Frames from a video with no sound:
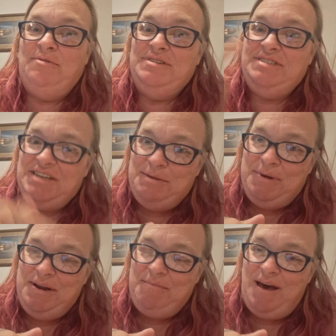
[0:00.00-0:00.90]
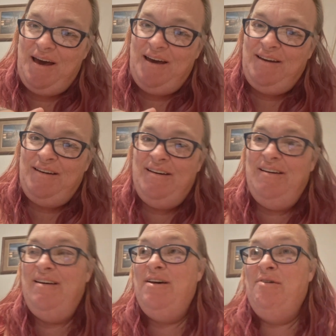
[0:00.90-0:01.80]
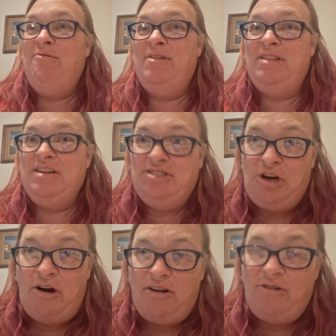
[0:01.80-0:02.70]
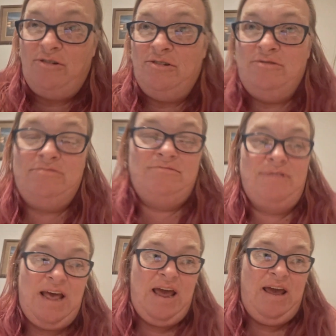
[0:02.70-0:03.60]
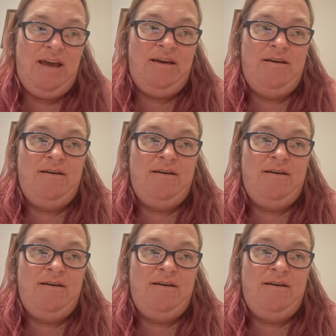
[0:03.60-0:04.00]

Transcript: was in the money bag with the dongle thing.